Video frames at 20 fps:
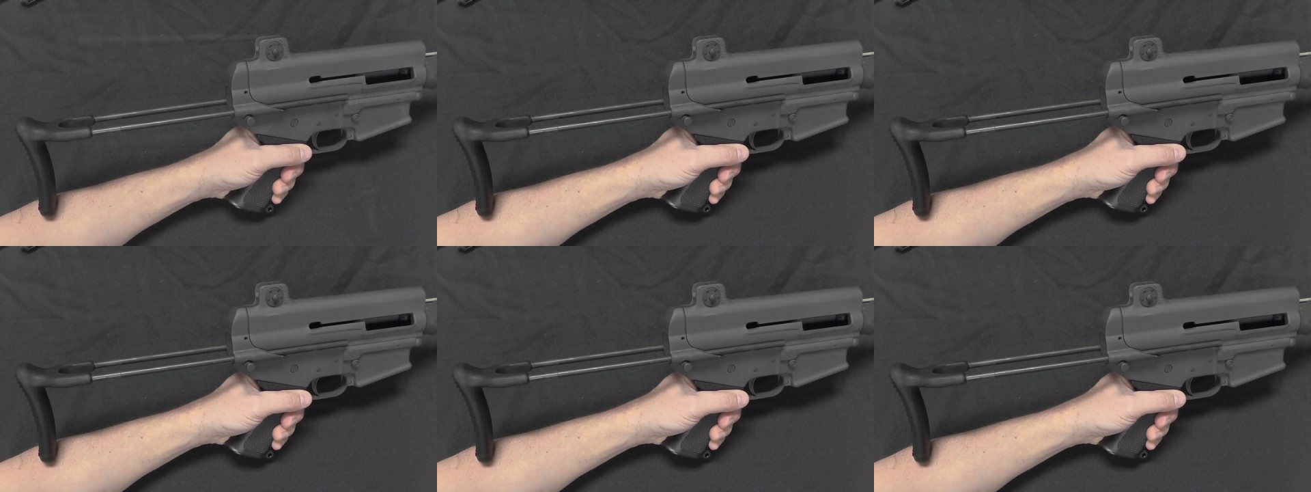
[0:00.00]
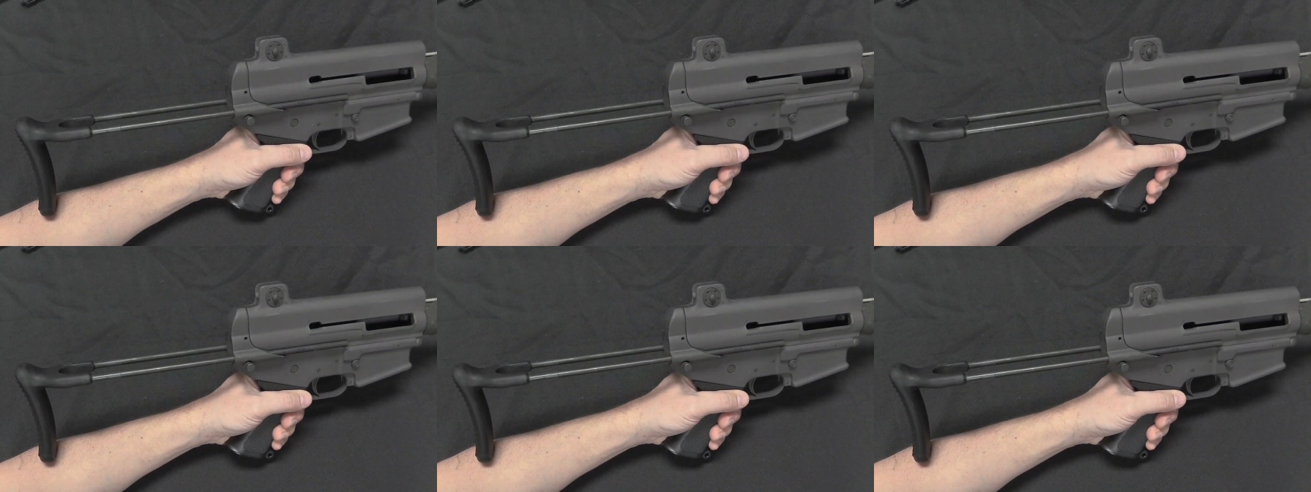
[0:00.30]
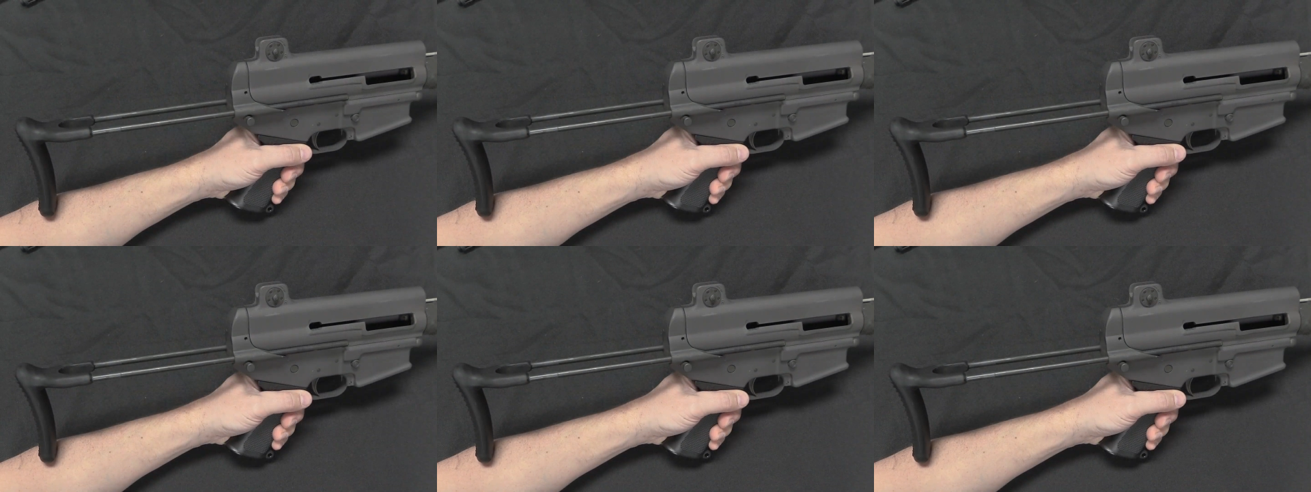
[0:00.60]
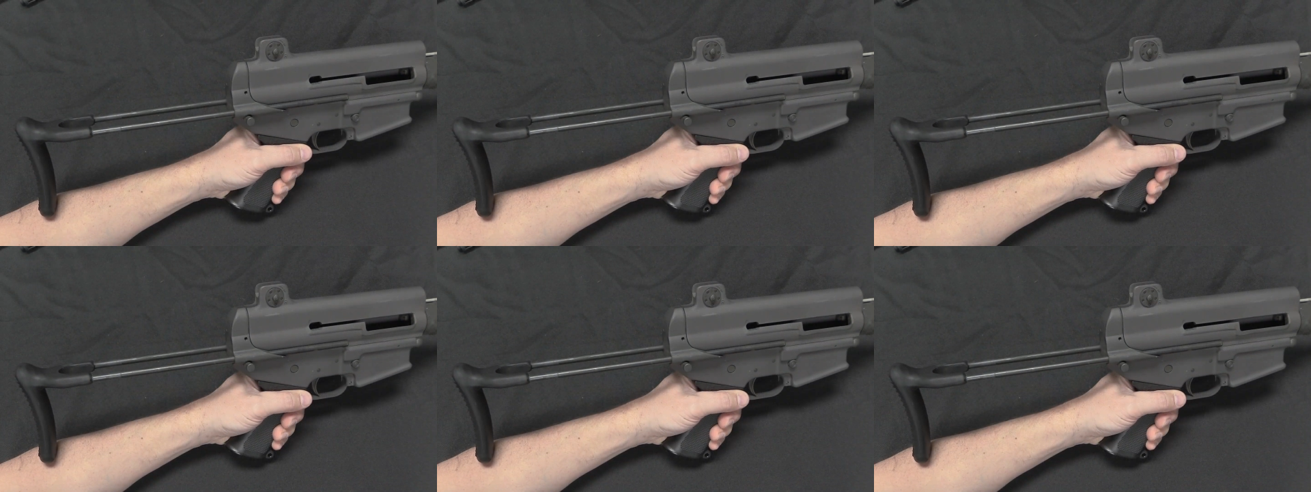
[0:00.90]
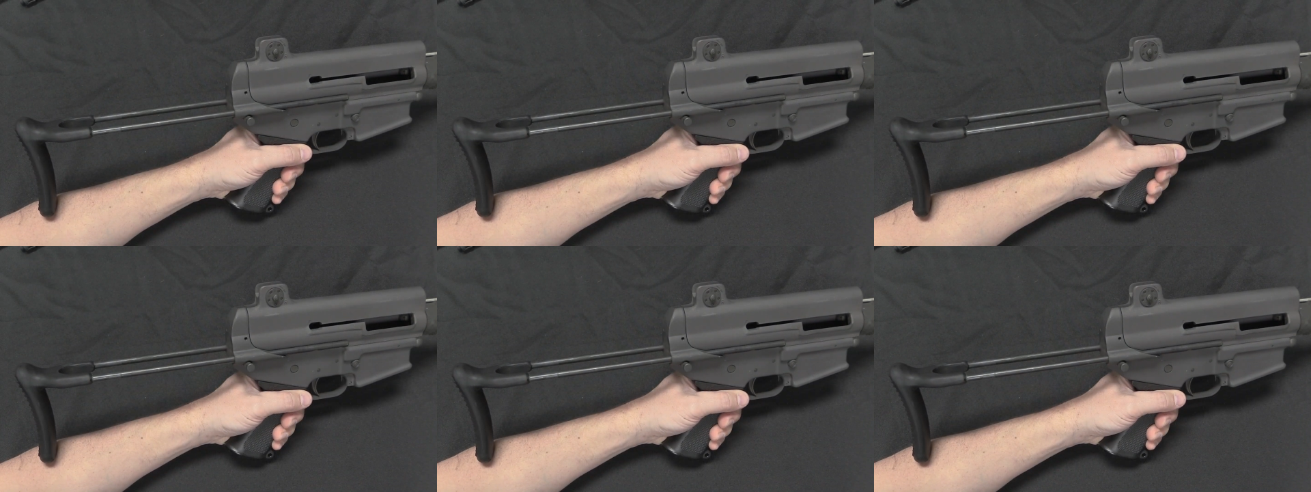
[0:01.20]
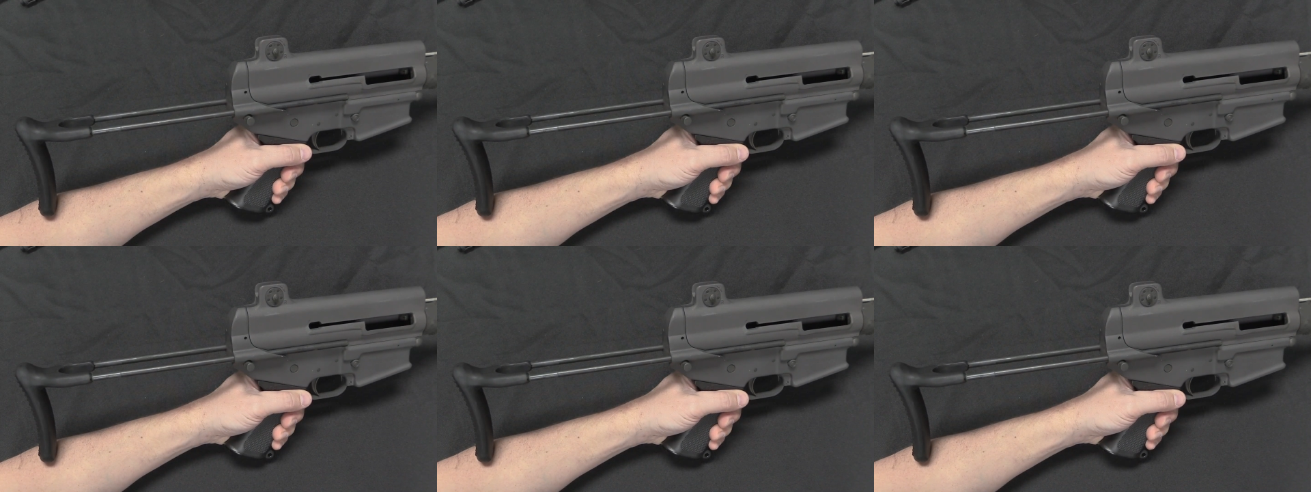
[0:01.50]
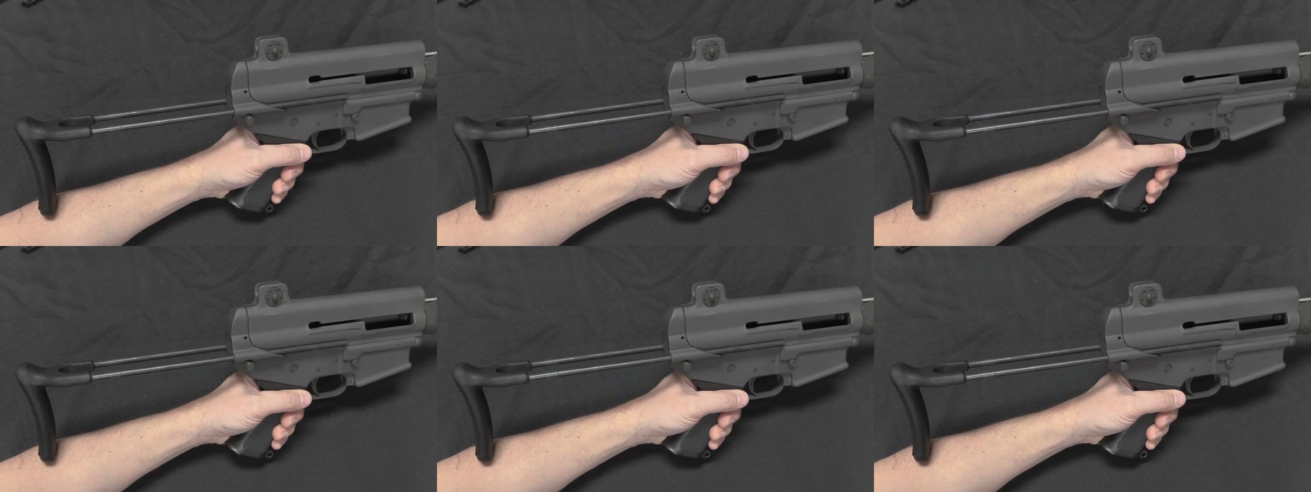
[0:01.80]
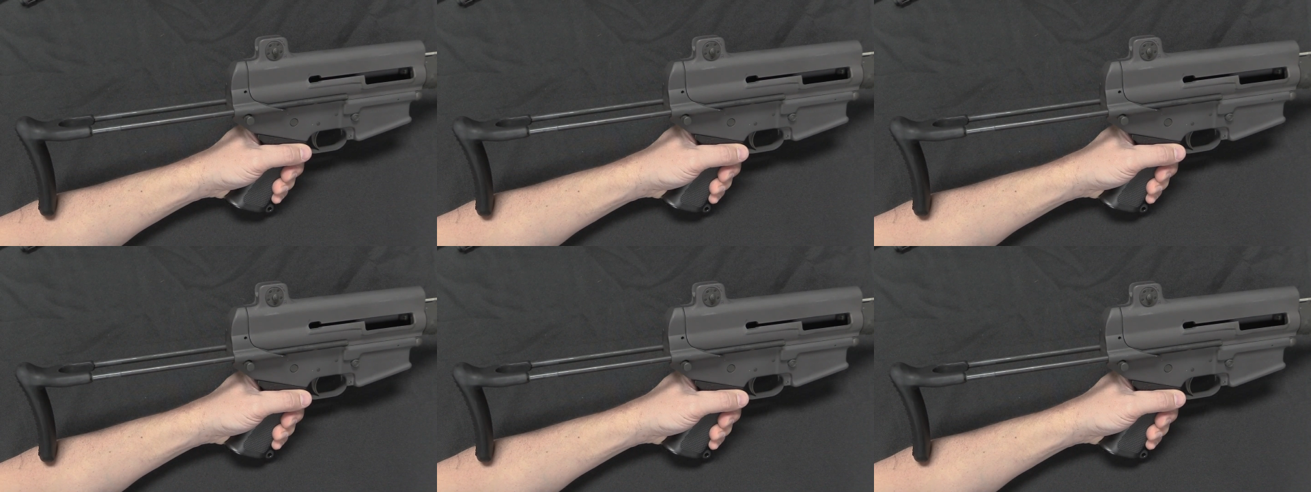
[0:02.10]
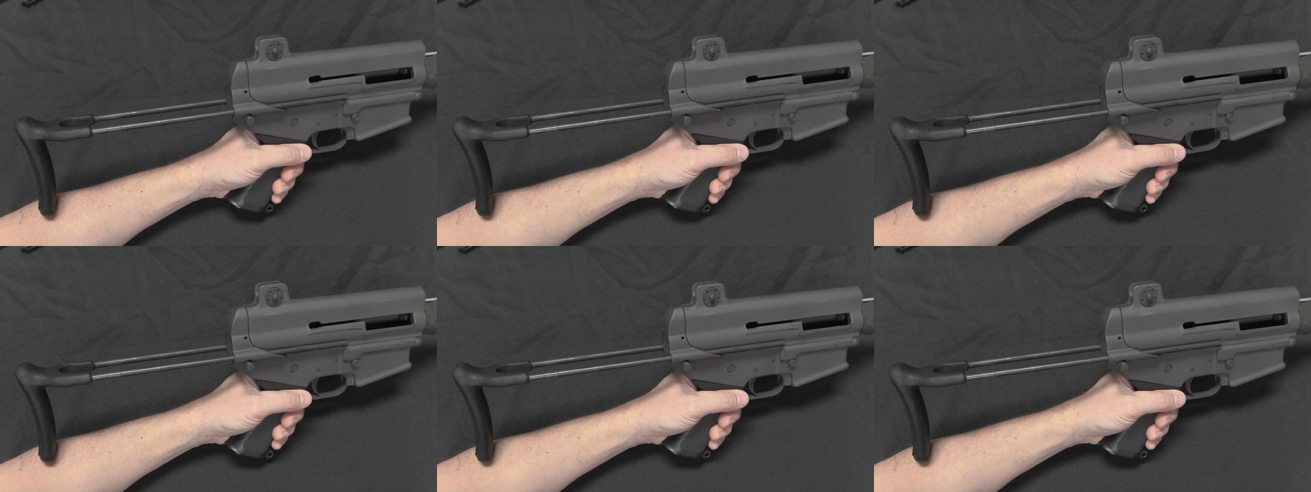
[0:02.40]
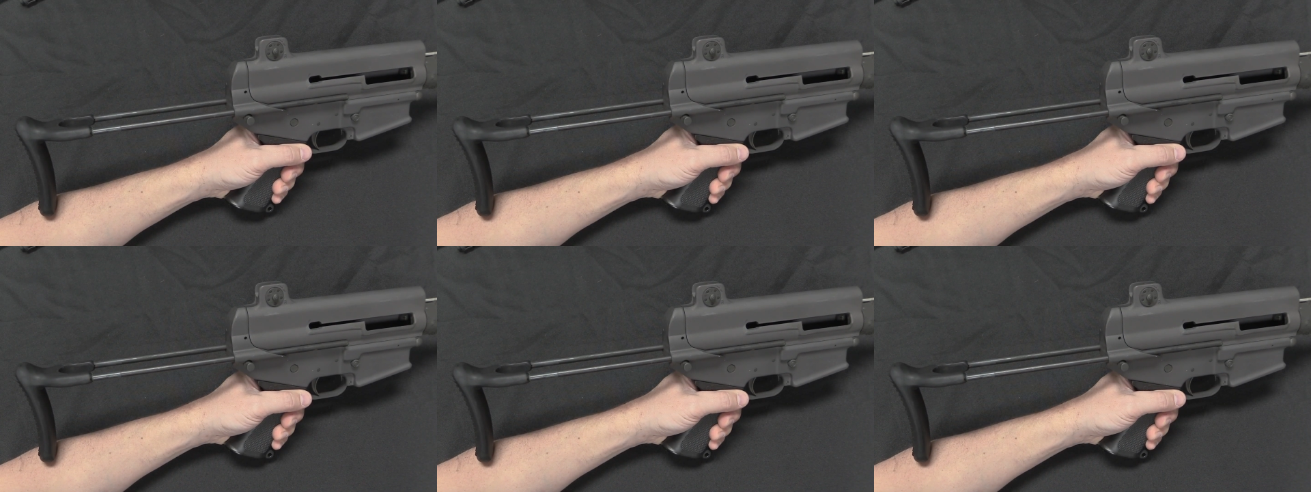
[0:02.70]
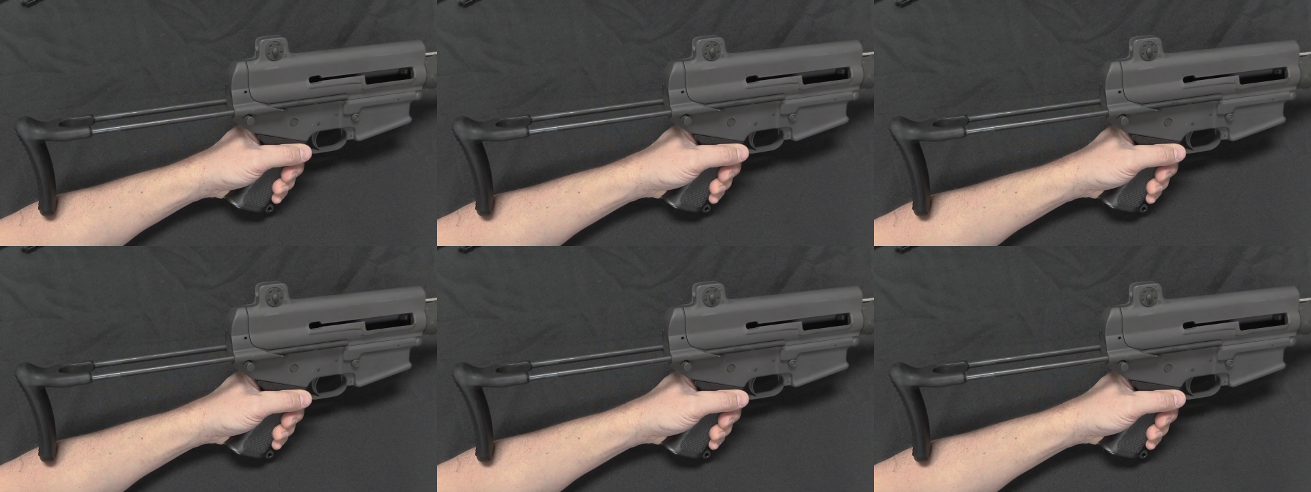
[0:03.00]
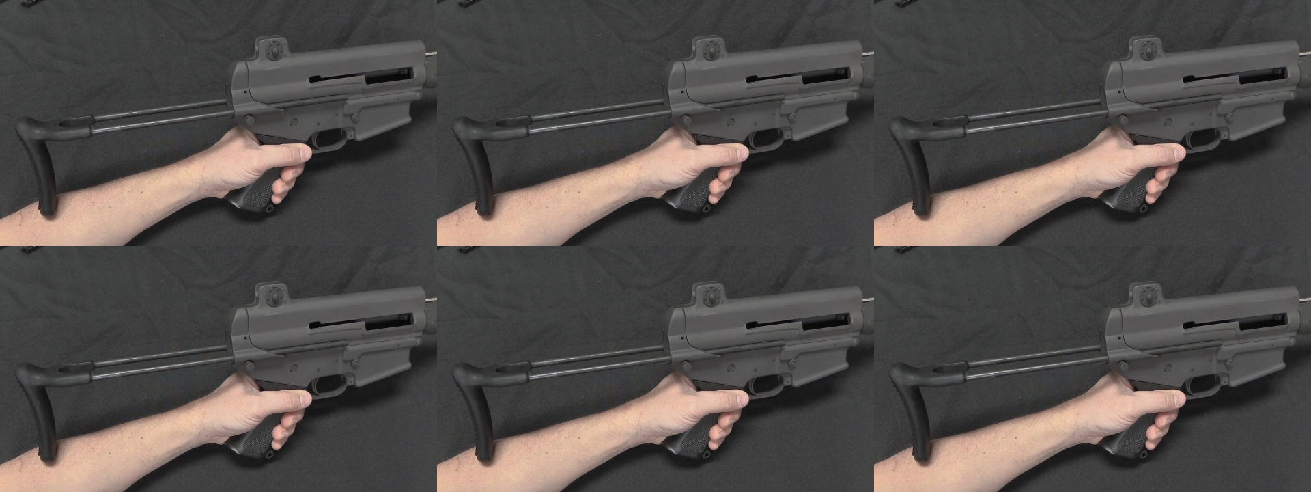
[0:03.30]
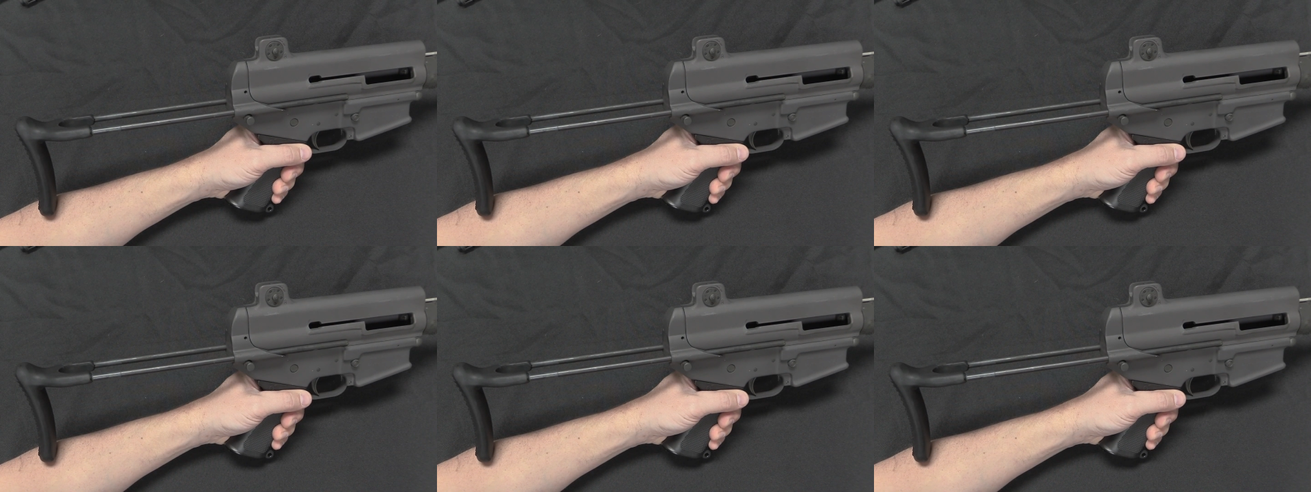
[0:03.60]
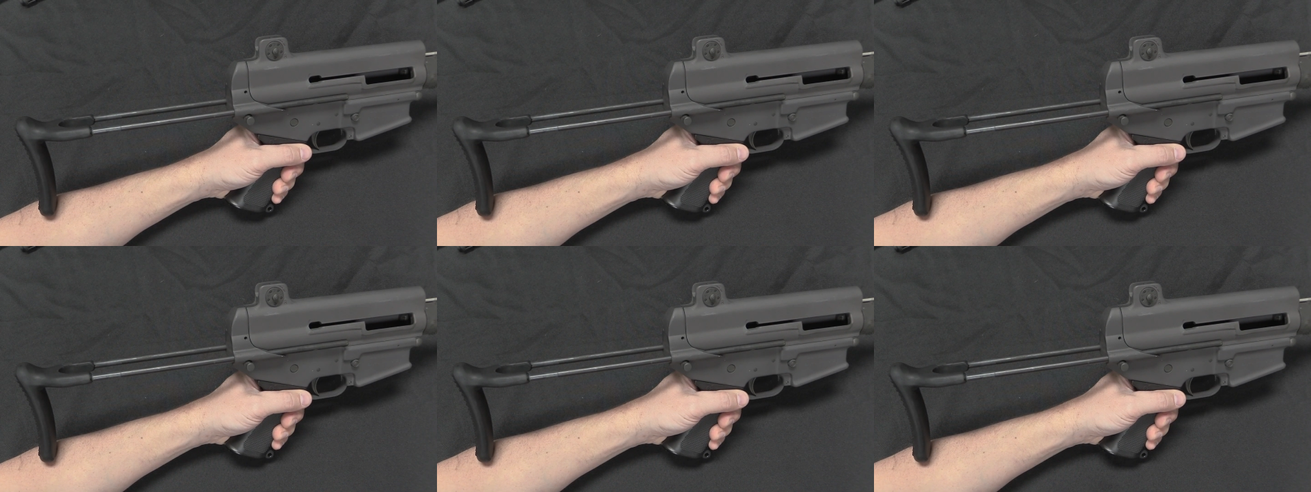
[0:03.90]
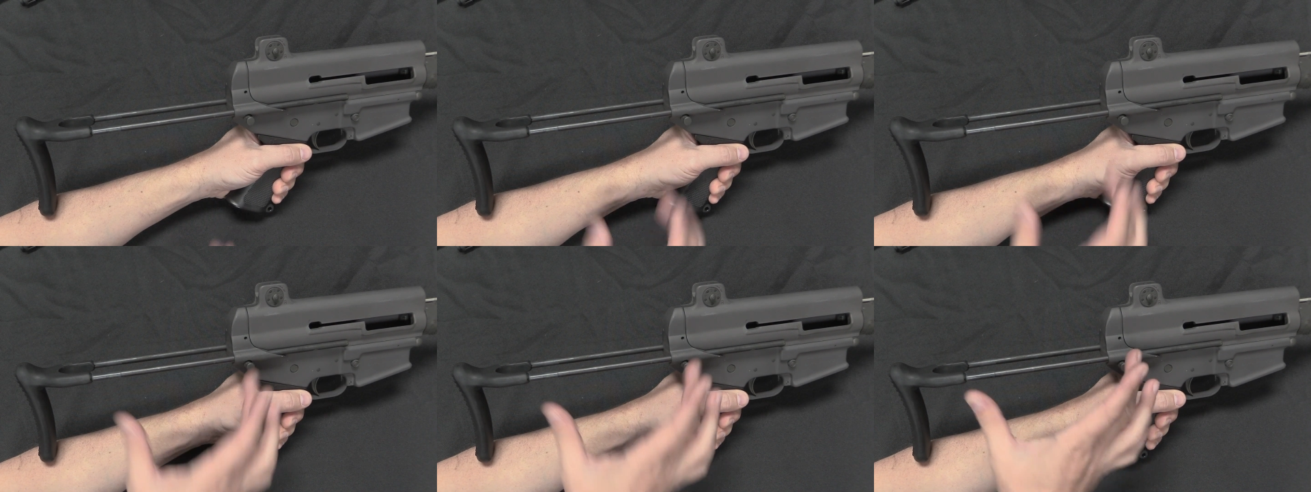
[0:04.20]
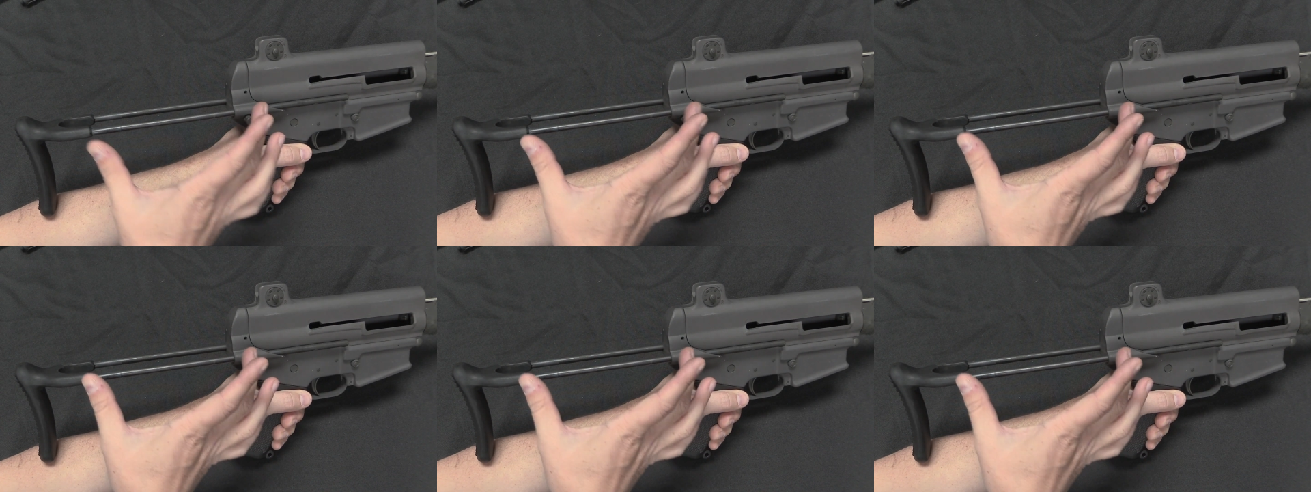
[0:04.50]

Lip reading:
(no speaker visible)